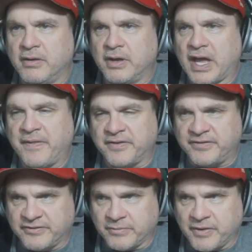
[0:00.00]
and then
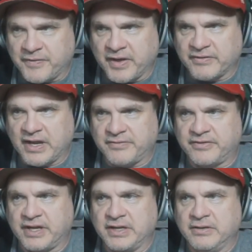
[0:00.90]
see some of the things that I've
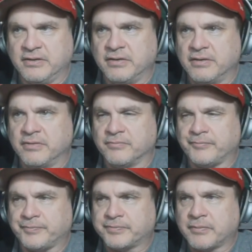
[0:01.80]
seen.
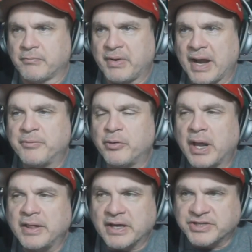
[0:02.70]
But I
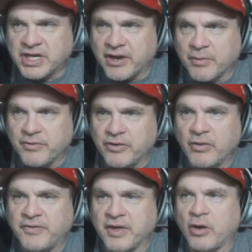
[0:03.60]
like sharing it with you.
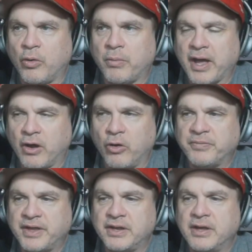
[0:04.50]
I hope
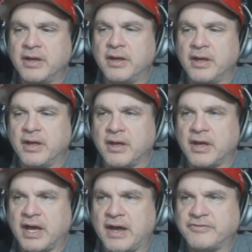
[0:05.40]
that
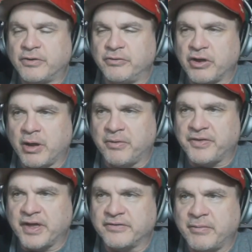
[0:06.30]
I've shown you a couple
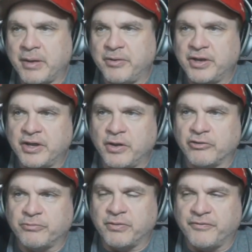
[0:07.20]
things that maybe you didn't
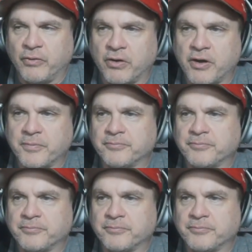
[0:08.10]
notice before.